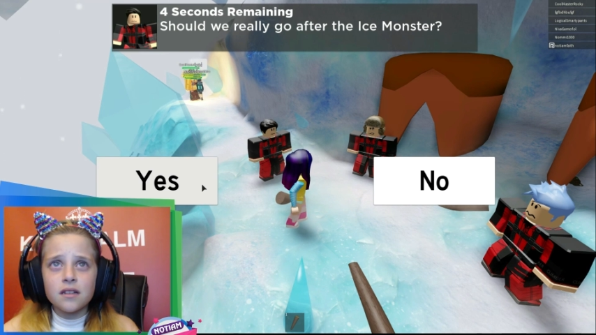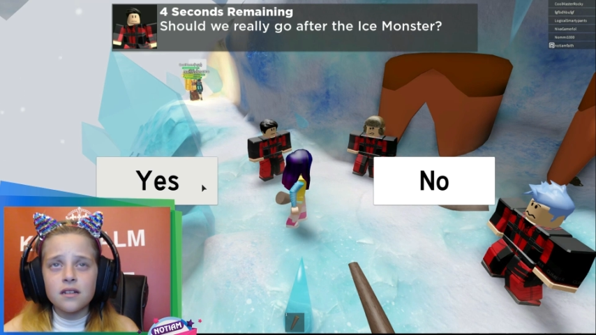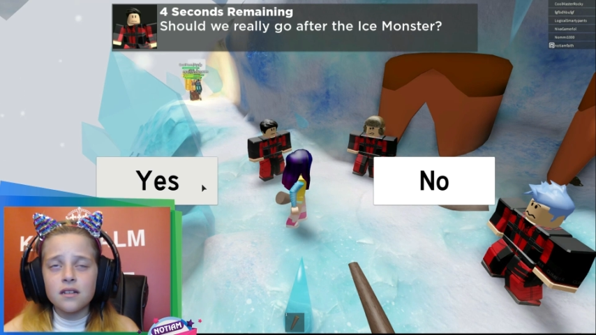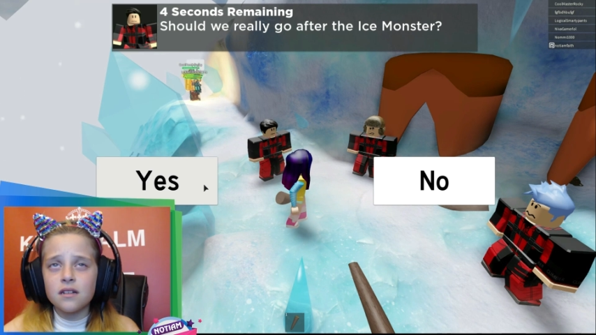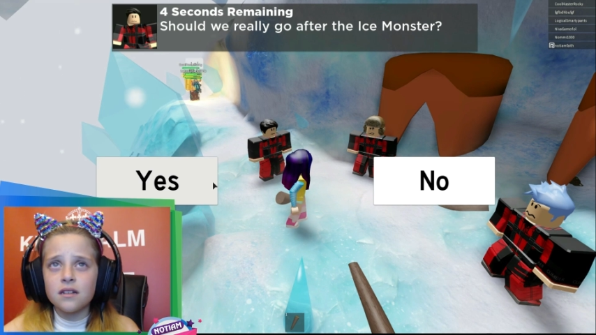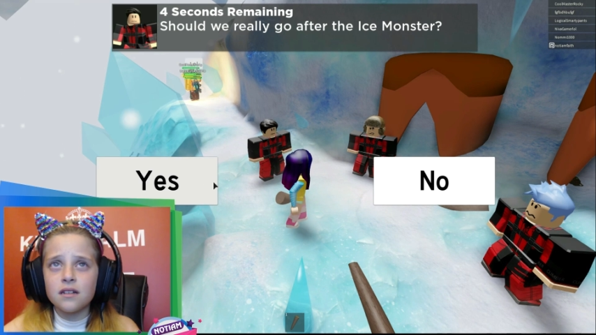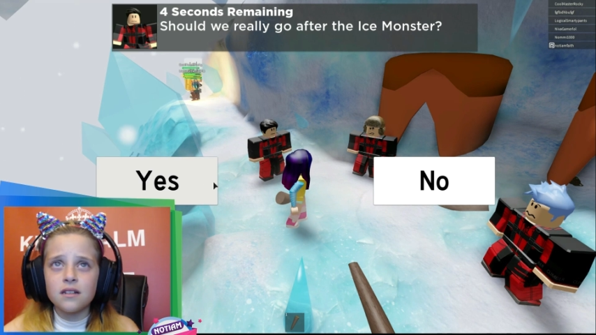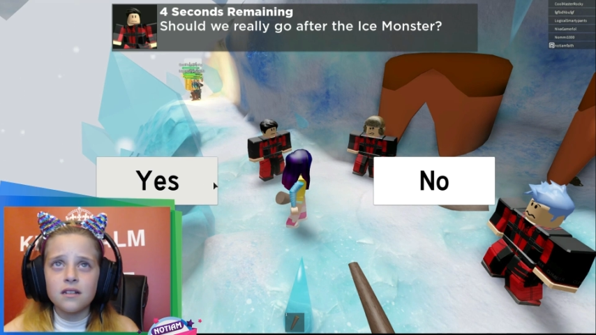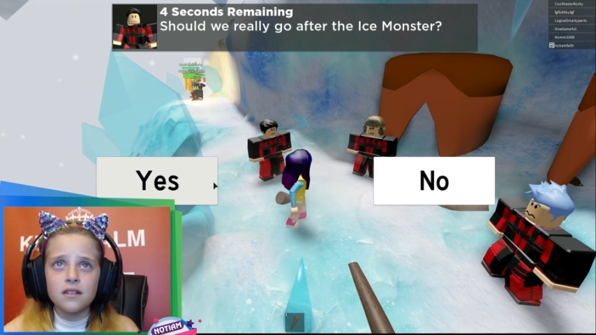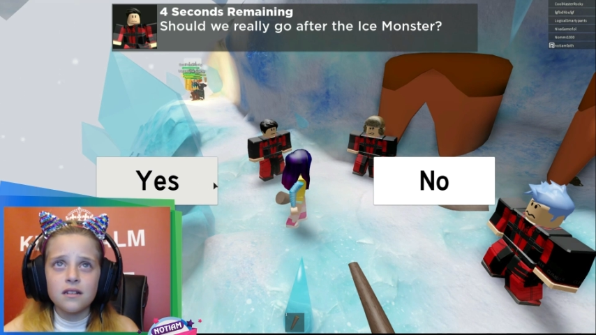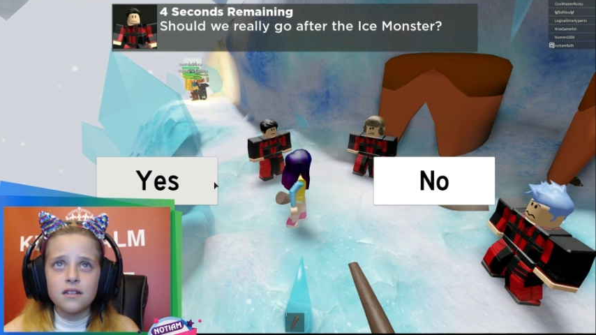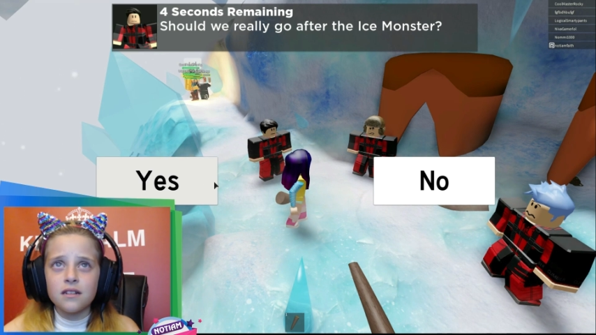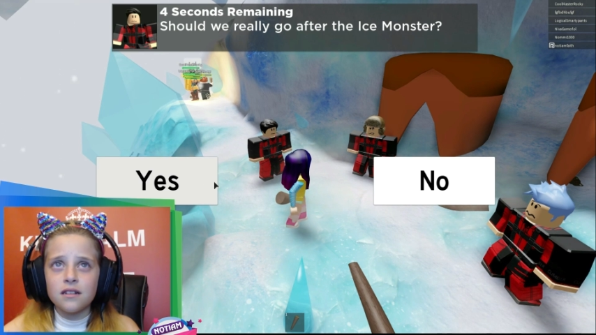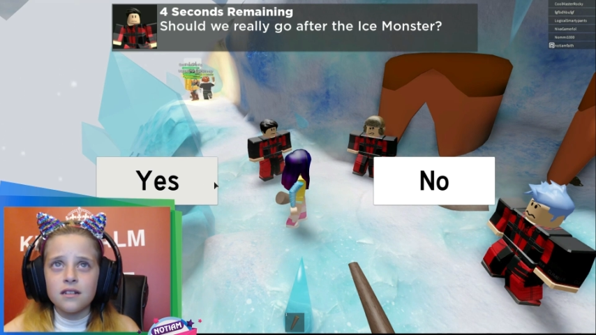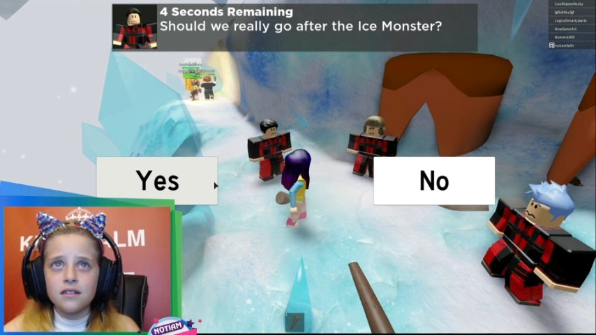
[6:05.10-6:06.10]

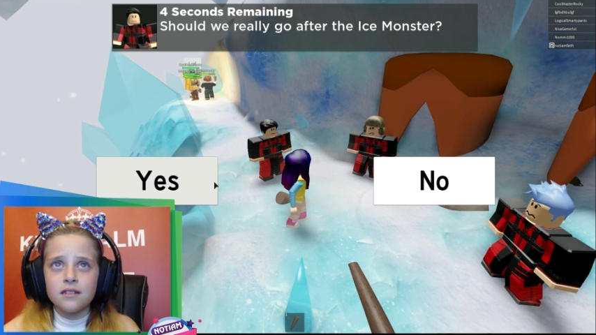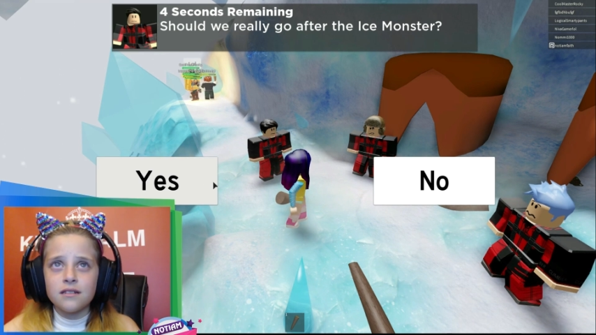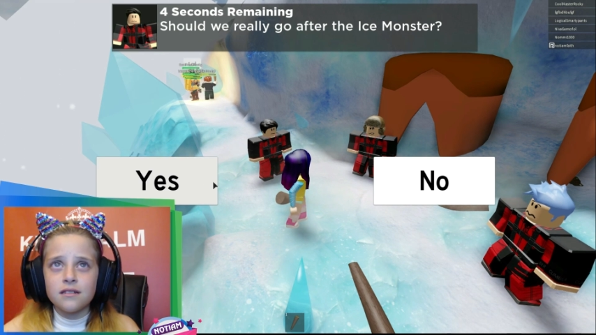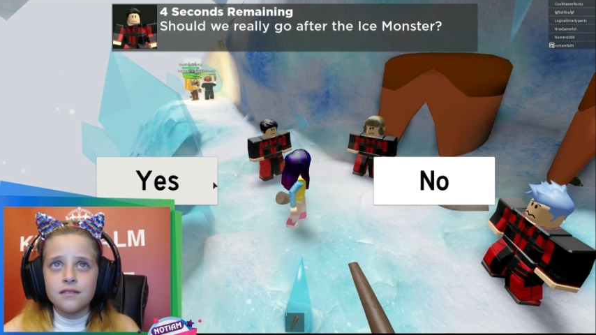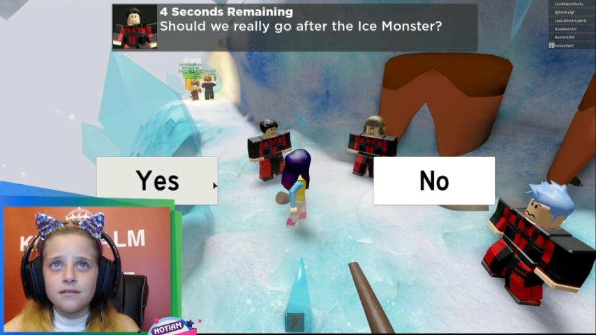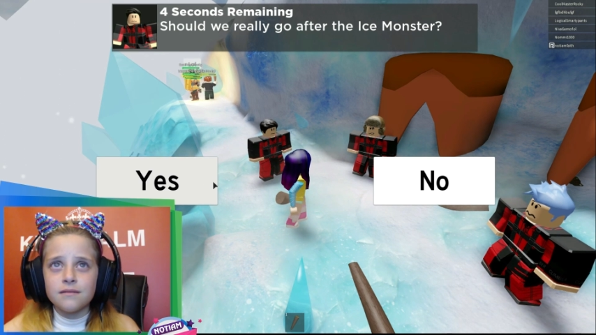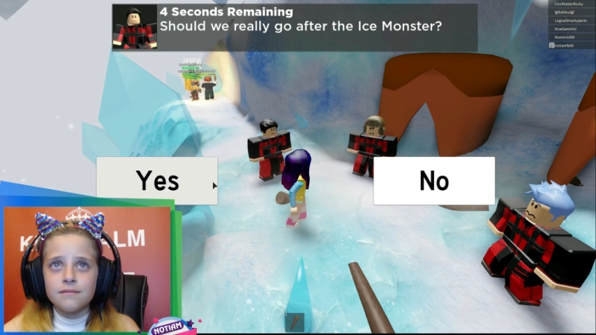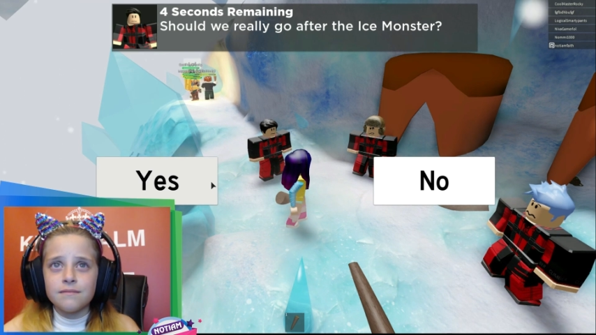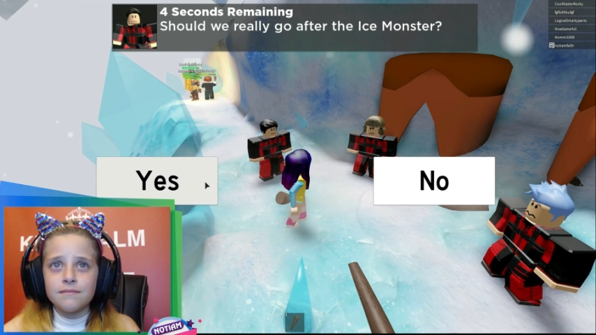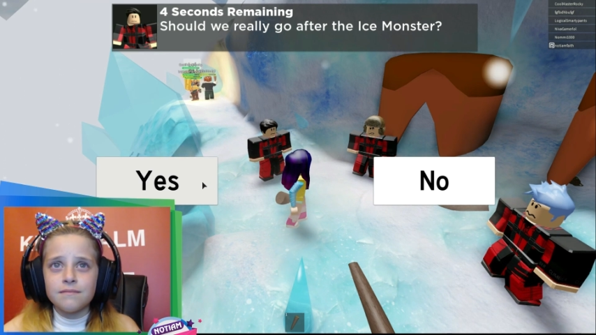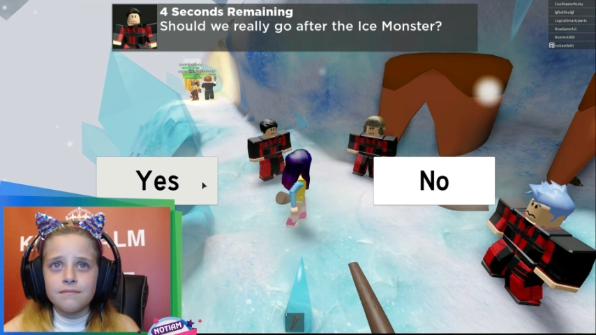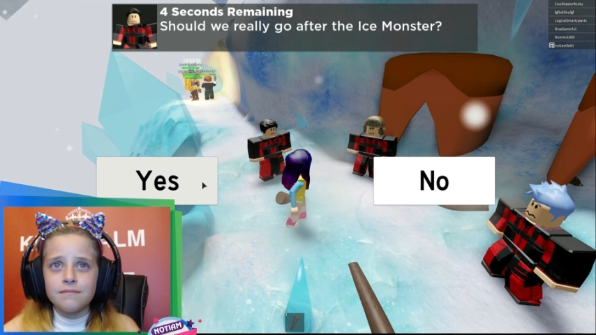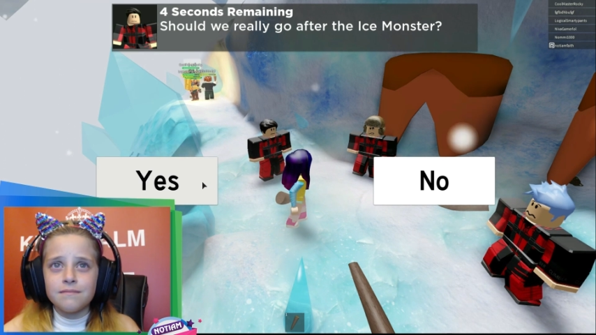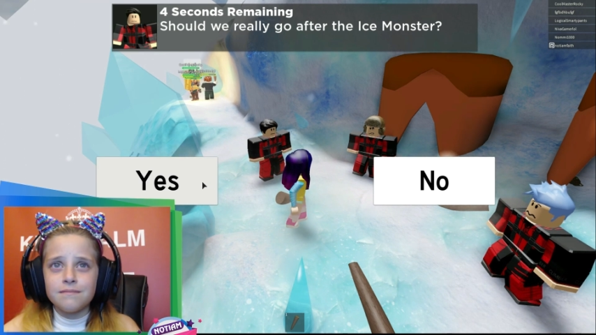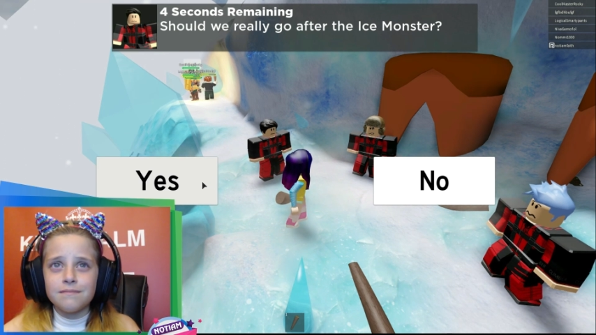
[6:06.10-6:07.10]

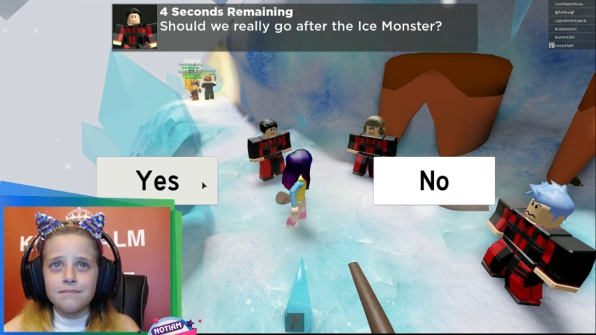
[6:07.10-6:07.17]
[no speech]